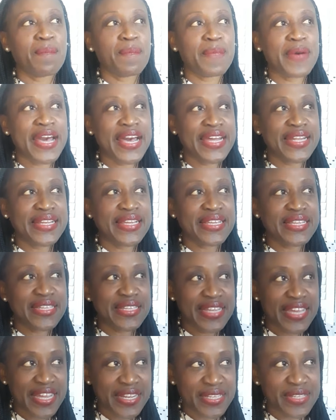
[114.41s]
But
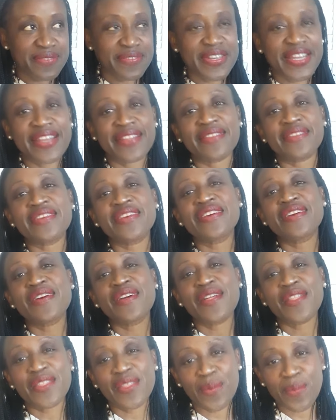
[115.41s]
in any event,
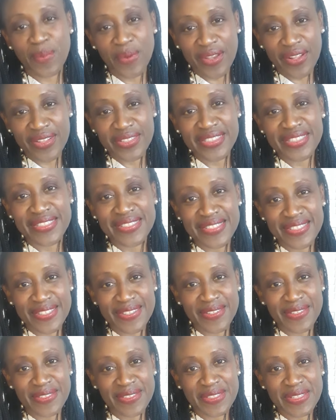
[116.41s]
the world
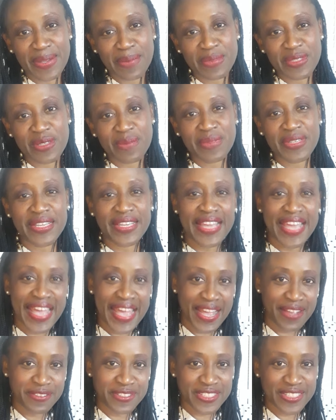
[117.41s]
considers them to be
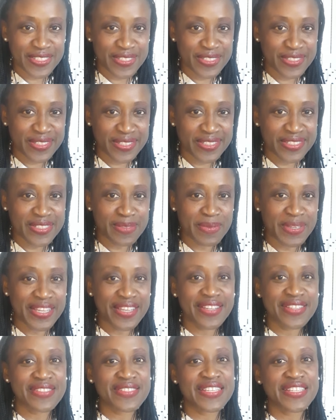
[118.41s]
half sisters
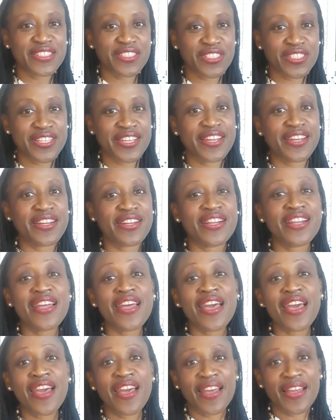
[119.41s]
because they share
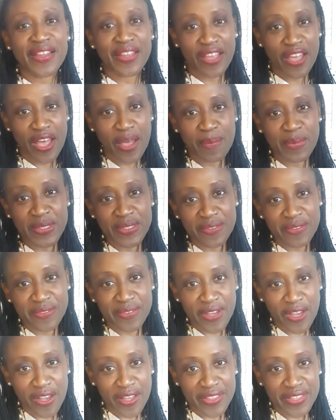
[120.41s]
a common
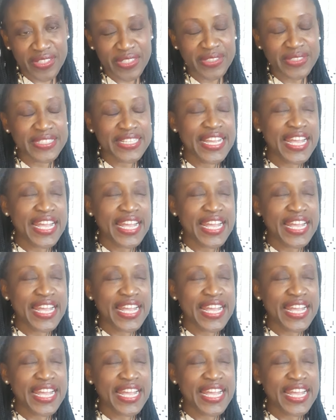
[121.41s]
father.